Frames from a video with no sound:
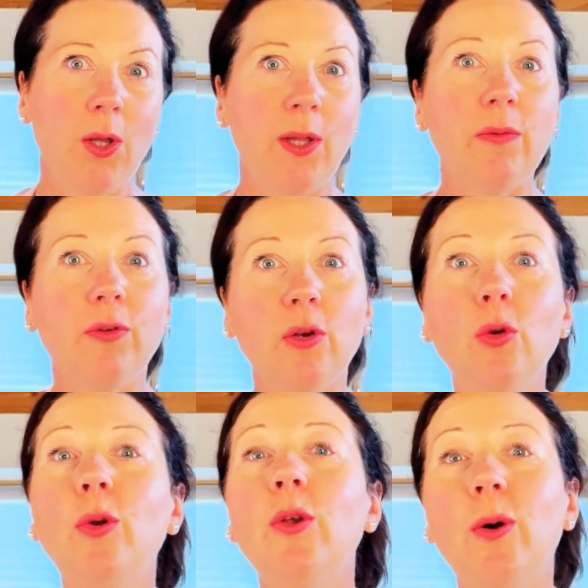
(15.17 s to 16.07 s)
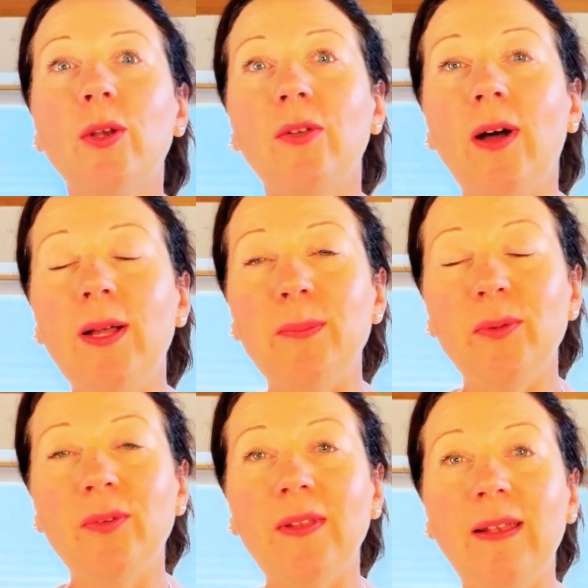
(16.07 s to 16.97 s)
If the New York
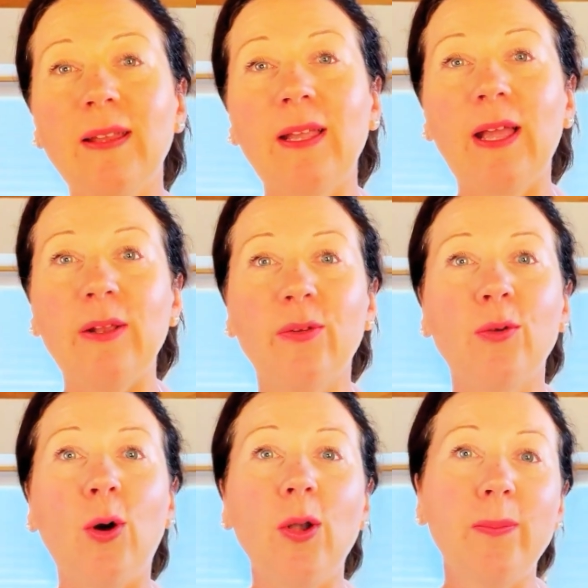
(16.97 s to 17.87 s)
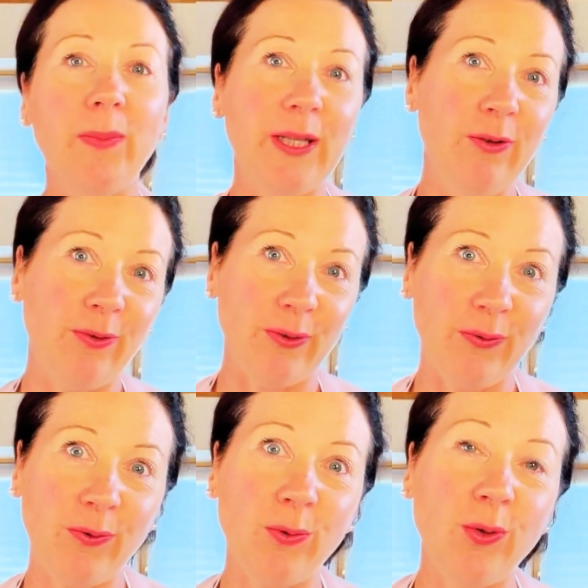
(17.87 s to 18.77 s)
Times dedicates column
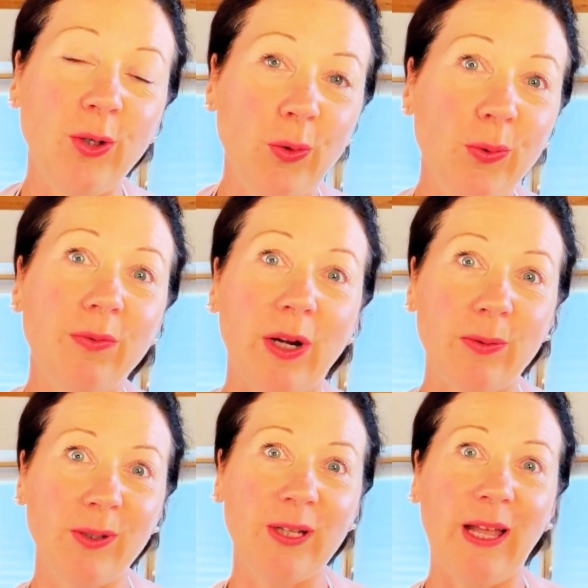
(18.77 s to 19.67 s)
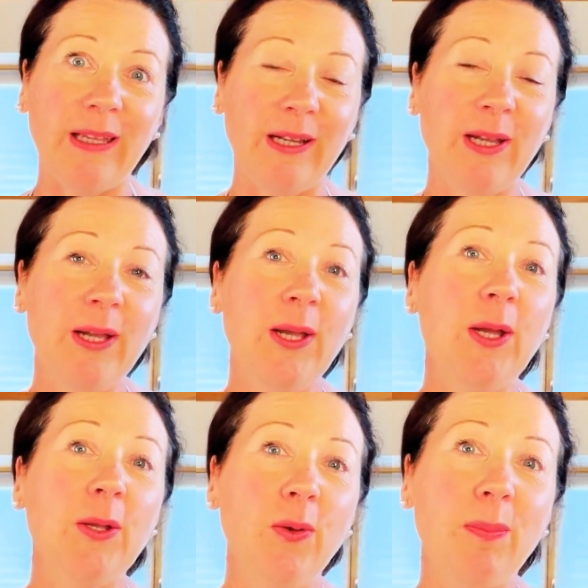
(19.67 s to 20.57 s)
inches to a new viral cake,
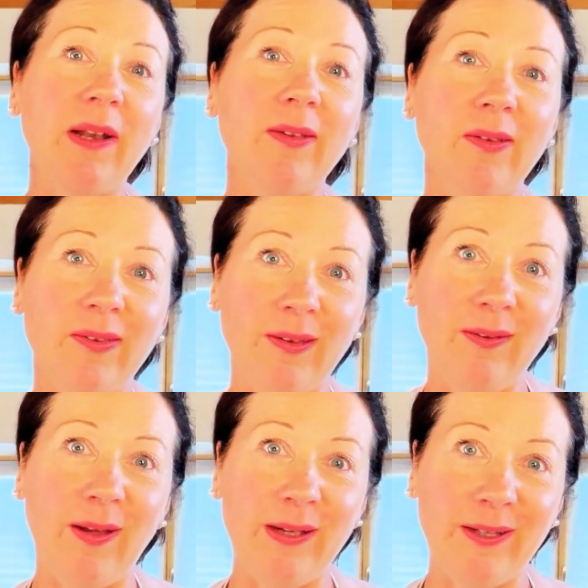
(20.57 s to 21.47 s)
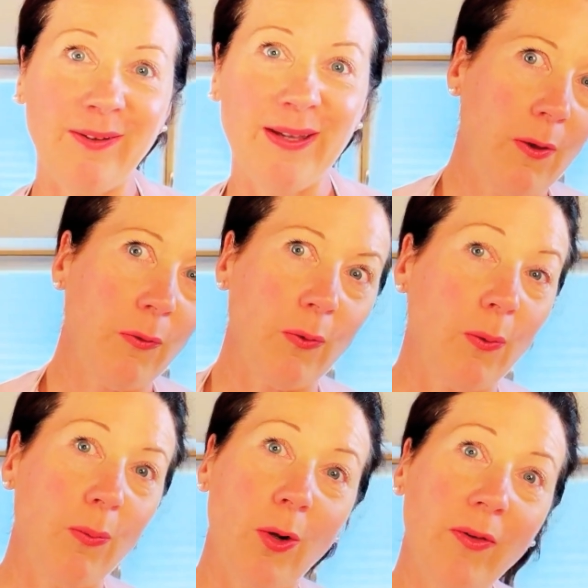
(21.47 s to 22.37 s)
you better sit tight. So
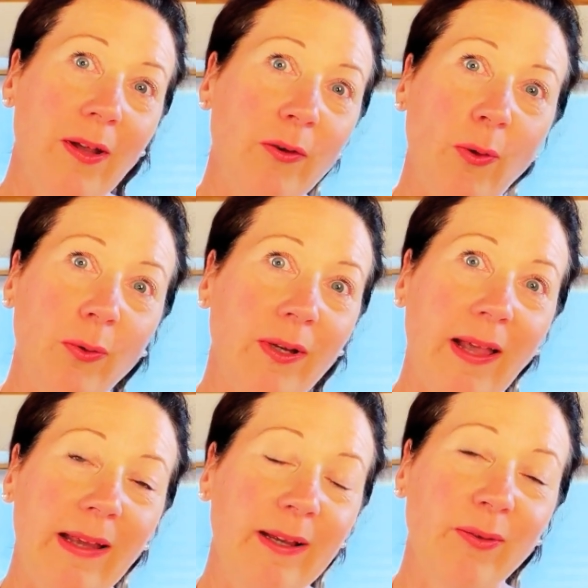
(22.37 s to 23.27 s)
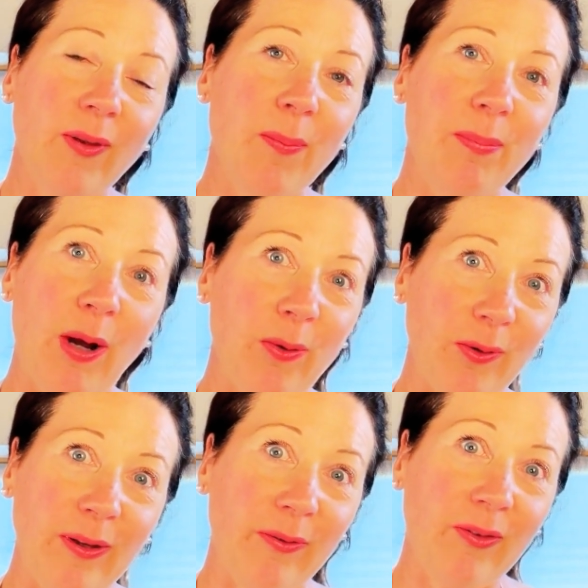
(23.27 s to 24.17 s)
what are dotcakes
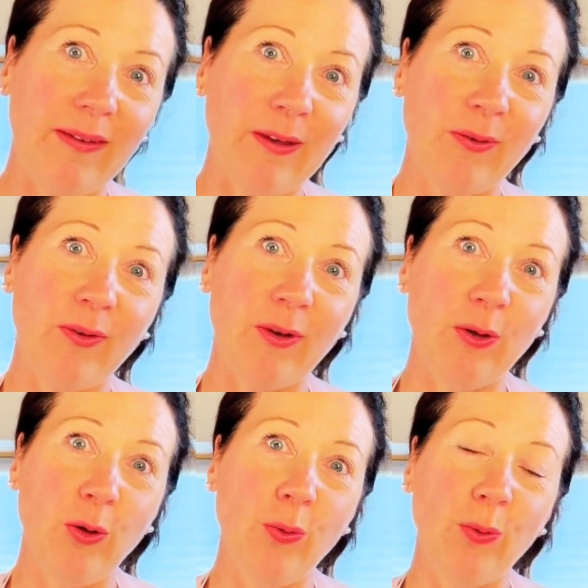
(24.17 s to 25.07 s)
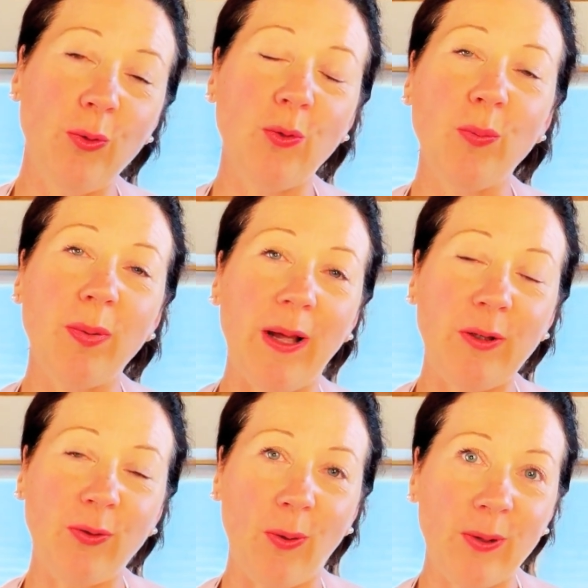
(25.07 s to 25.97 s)
about? Is this the new Dubai
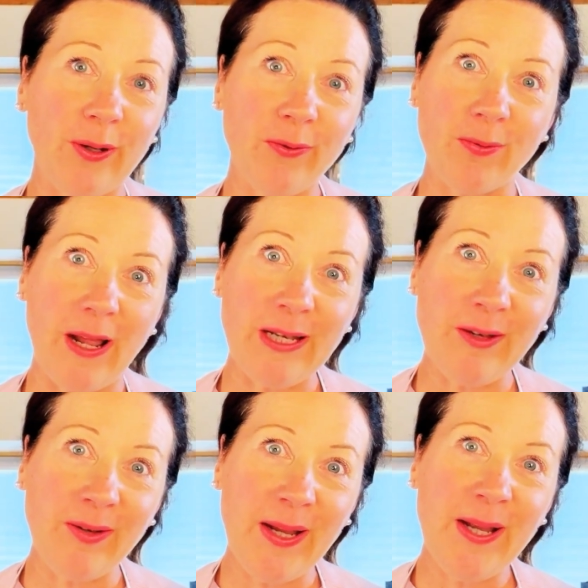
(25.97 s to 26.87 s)
chocolate trend?